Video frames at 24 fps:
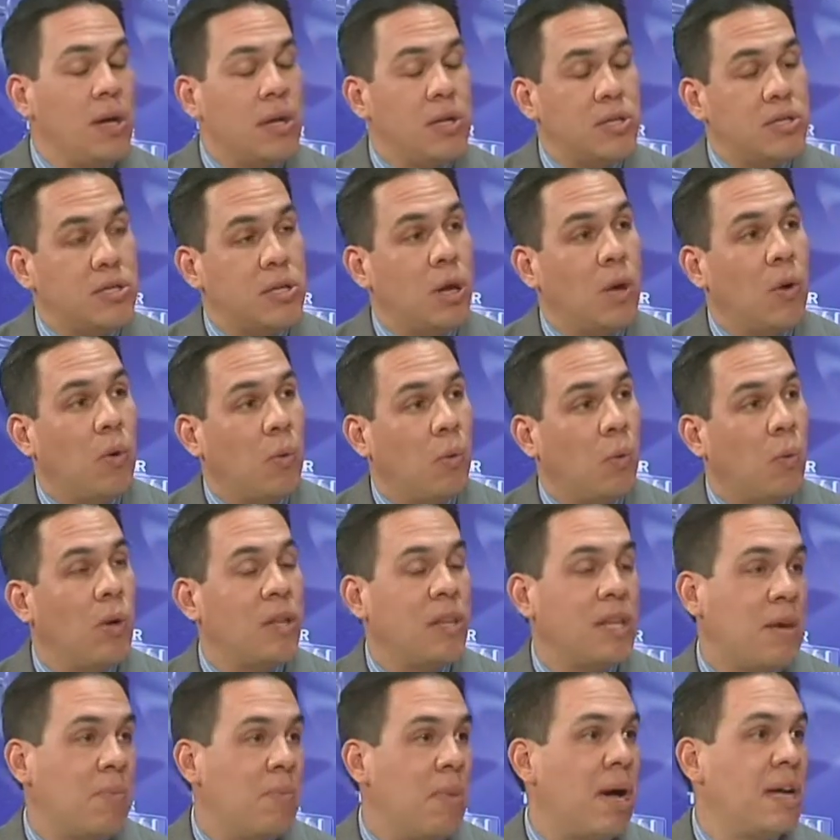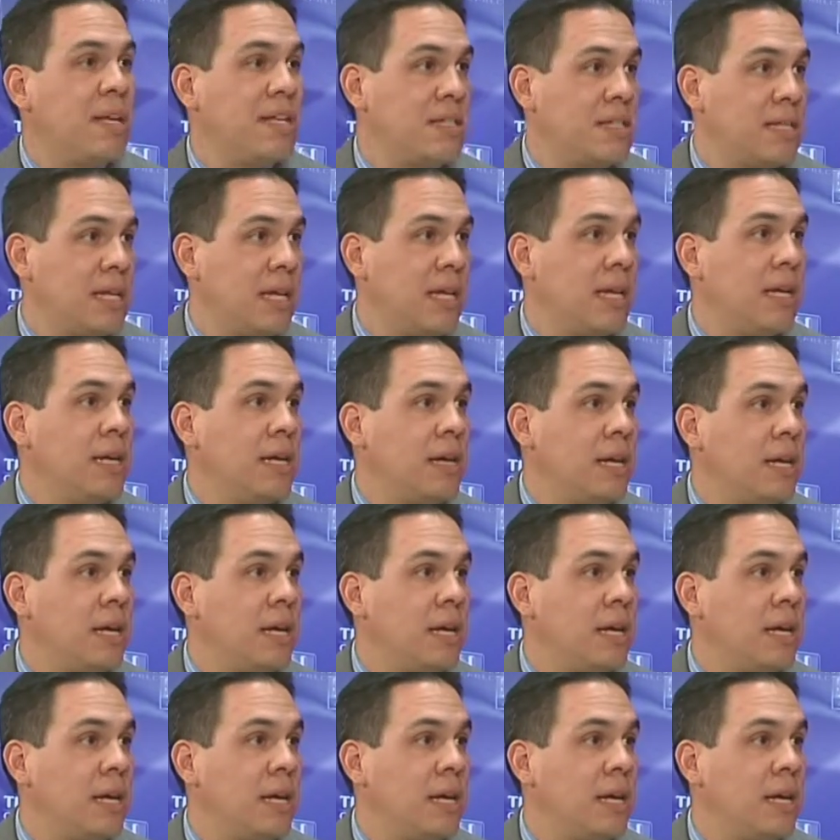So what they might see,